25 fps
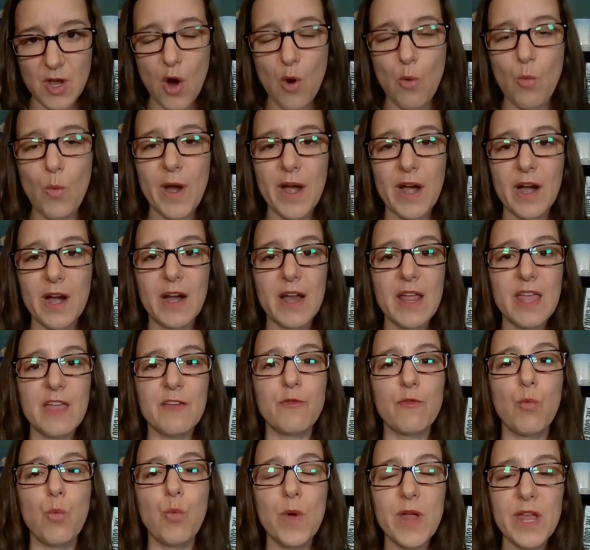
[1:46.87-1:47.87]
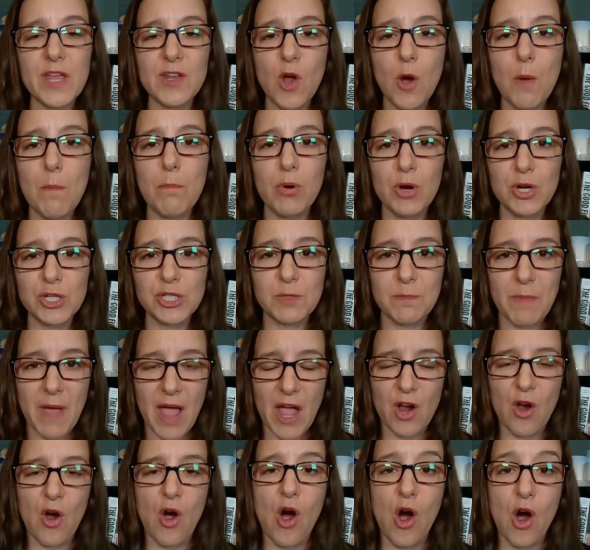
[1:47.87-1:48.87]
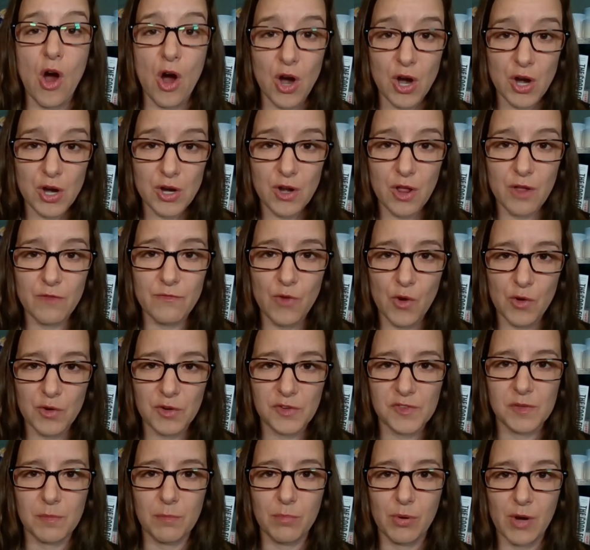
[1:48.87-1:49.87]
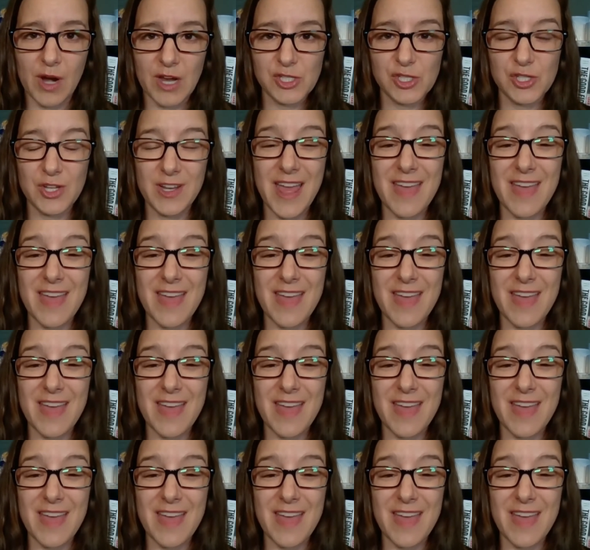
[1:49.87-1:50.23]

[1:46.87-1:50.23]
where if we don't push back hard on voter suppression,